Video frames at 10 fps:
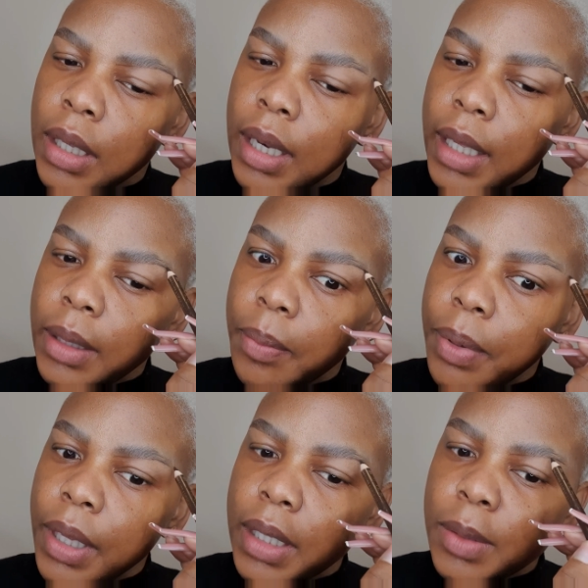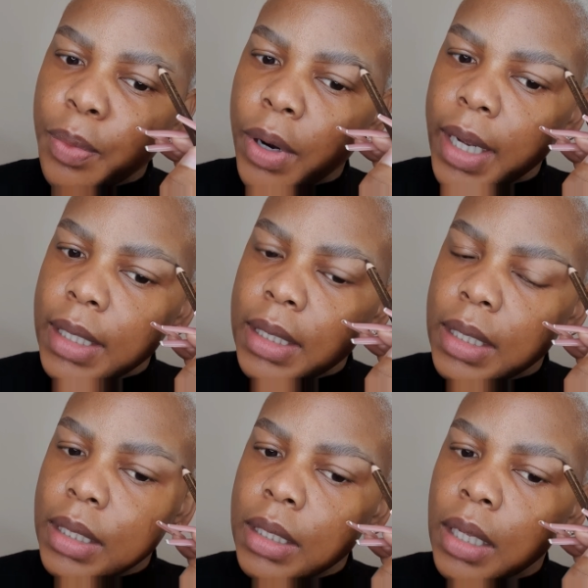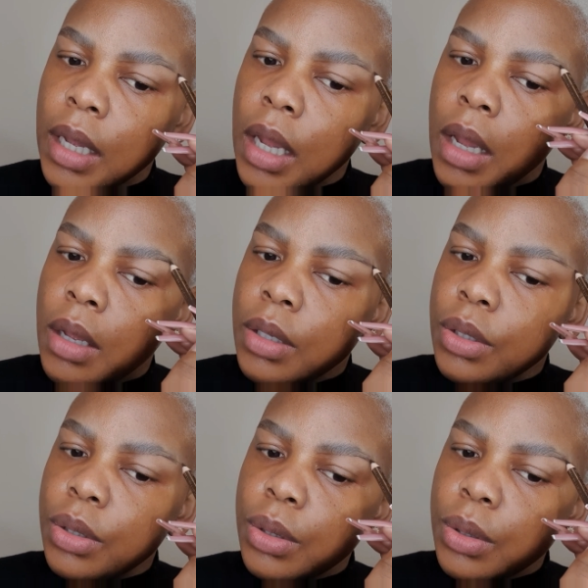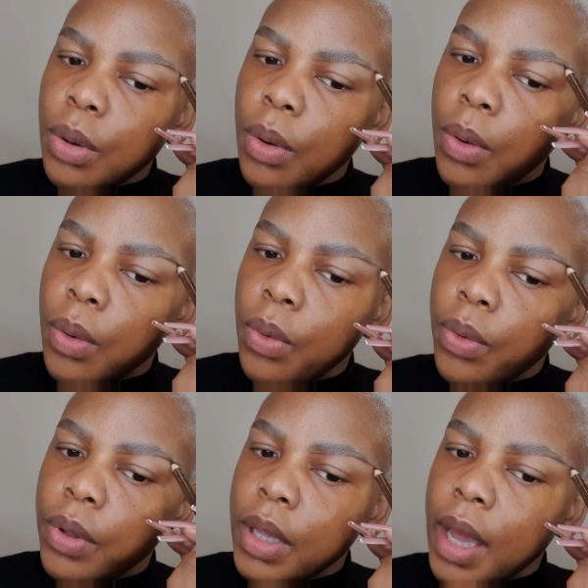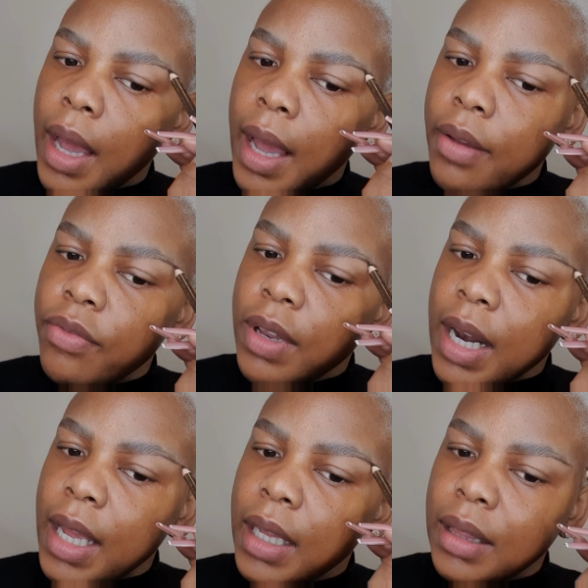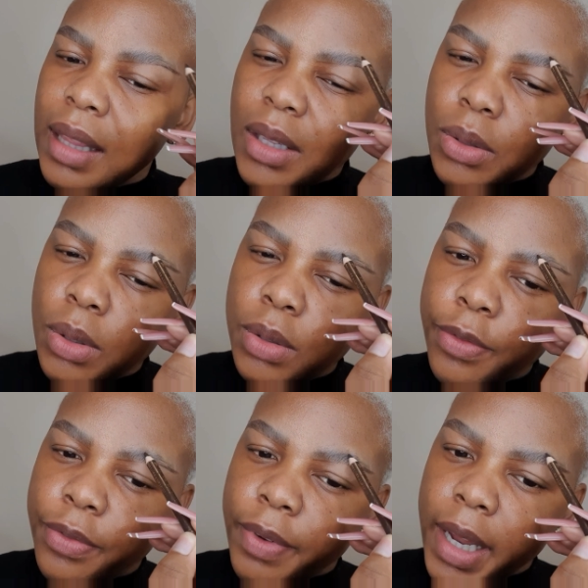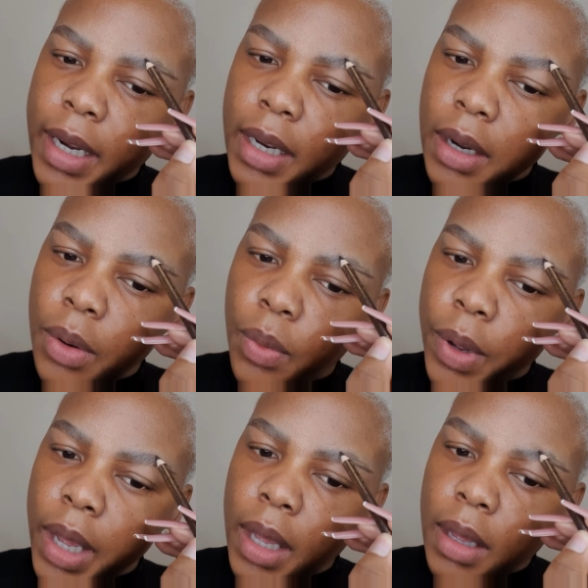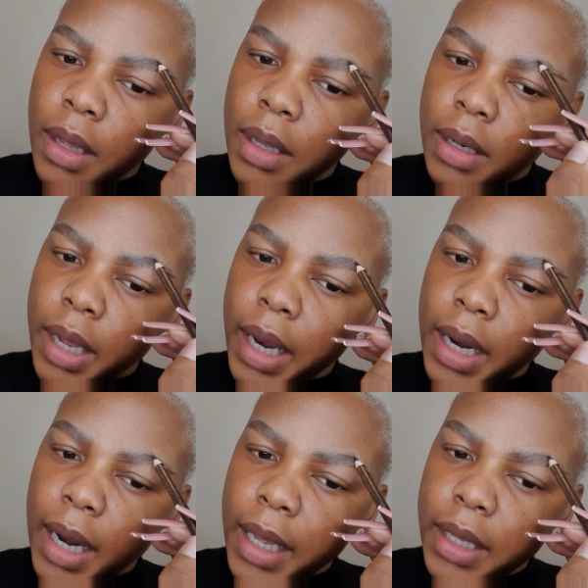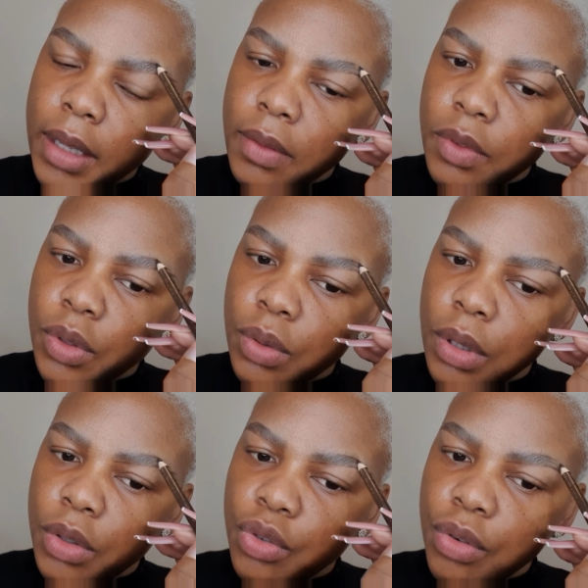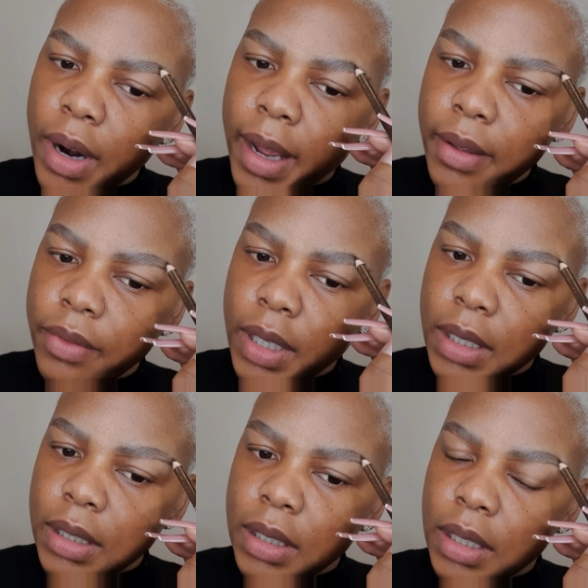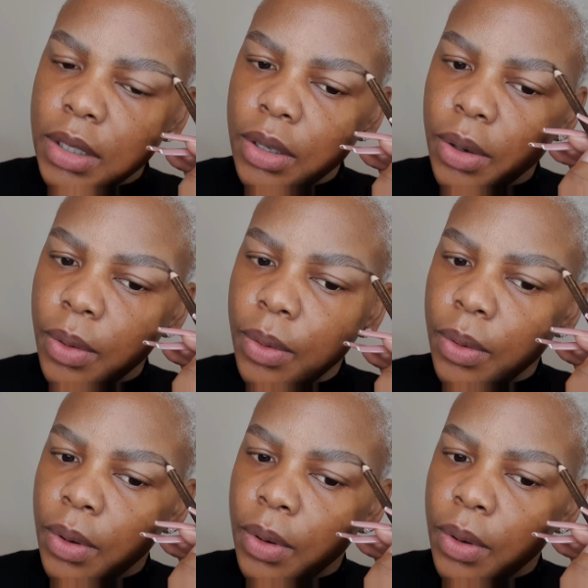like the biggest prizes. So yeah, I feel like that's also fun in a way, kind of like gives you the drive, and you know,